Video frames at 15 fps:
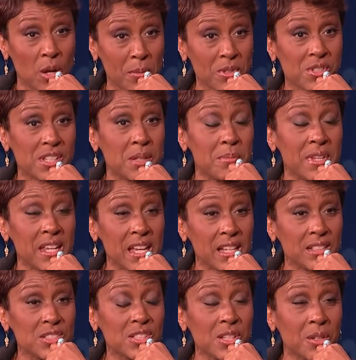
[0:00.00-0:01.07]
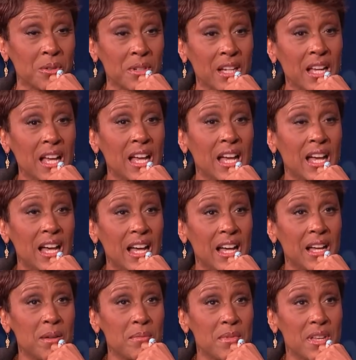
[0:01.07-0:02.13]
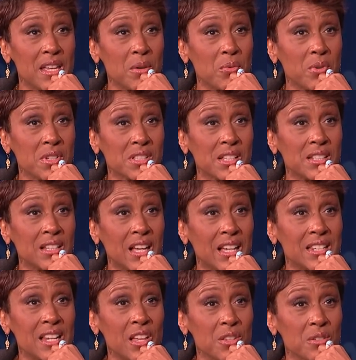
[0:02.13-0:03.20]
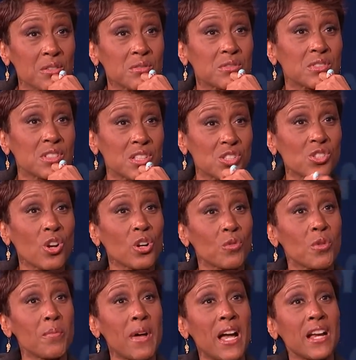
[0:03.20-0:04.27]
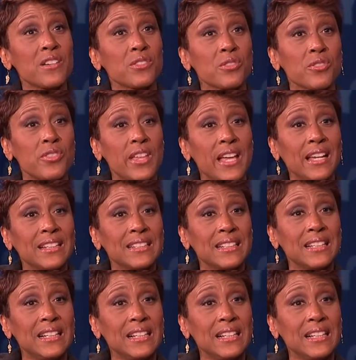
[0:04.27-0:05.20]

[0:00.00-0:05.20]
did me in. So it was another just stark reminder that